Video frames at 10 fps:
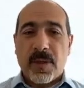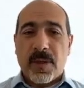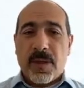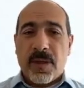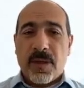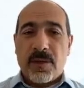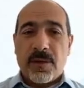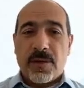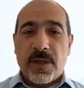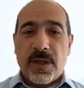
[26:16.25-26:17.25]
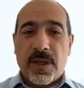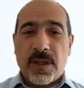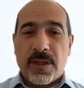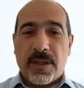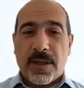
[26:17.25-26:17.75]
Here you're
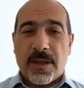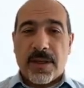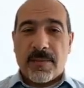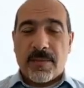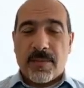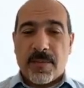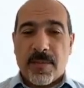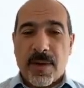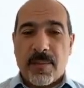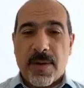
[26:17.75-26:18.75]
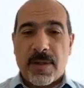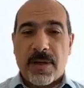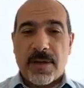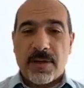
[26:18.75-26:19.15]
seeing the ability